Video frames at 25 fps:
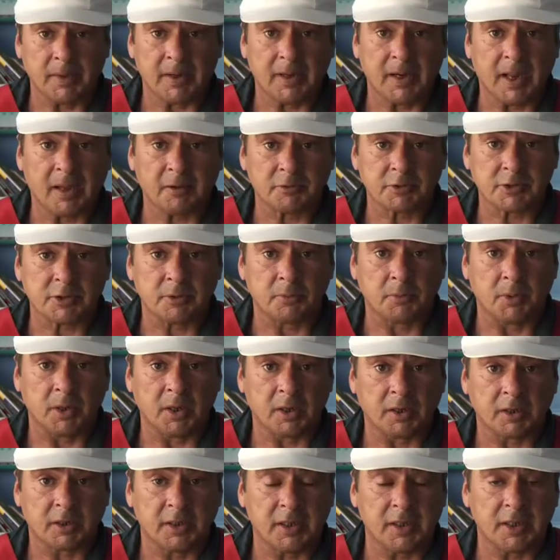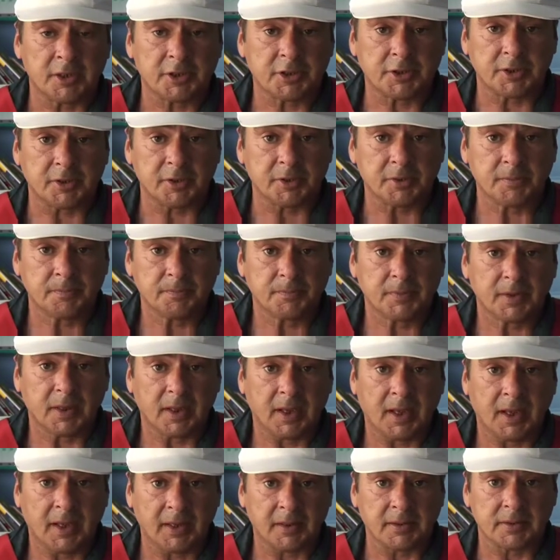being able to work the issue
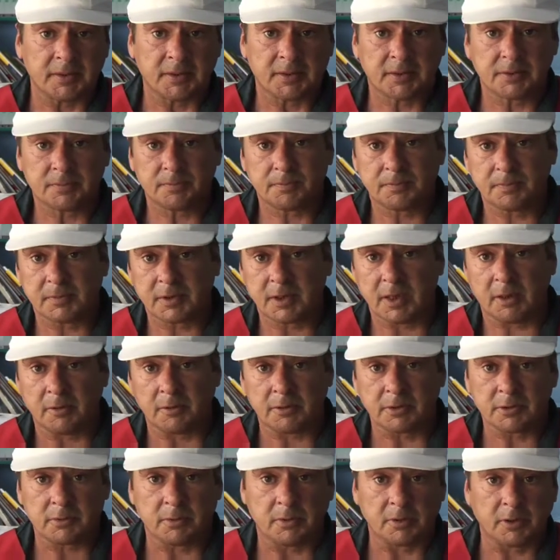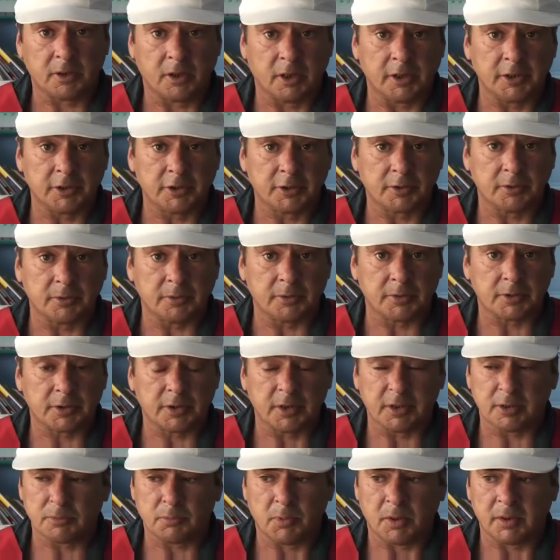and go on to a college
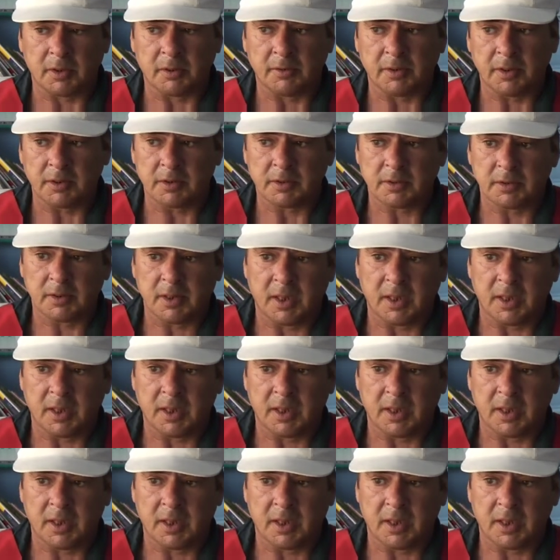course. There's one